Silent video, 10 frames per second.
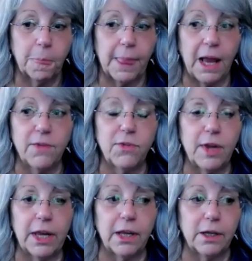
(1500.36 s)

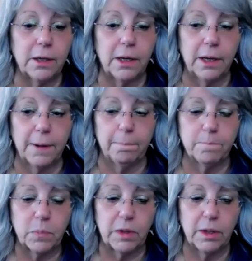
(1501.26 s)
it's like a,
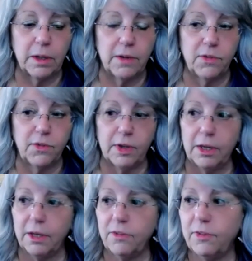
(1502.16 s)
it's
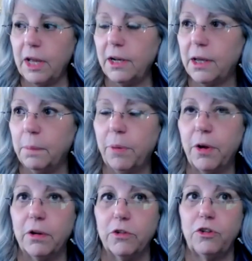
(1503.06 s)
not a
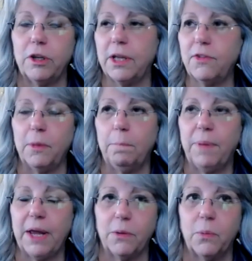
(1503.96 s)
compulsion, that's a
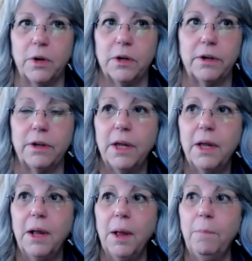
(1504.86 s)
bad word,
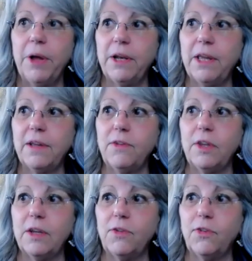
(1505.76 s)
but
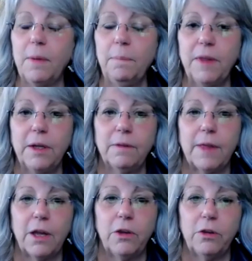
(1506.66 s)
it's something
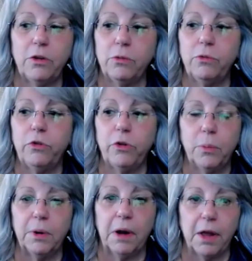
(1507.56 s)
that you
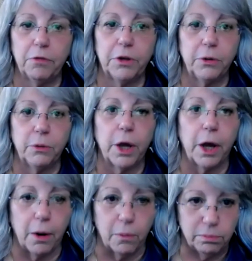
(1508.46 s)
do wherever you
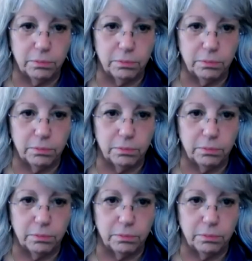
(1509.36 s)
go,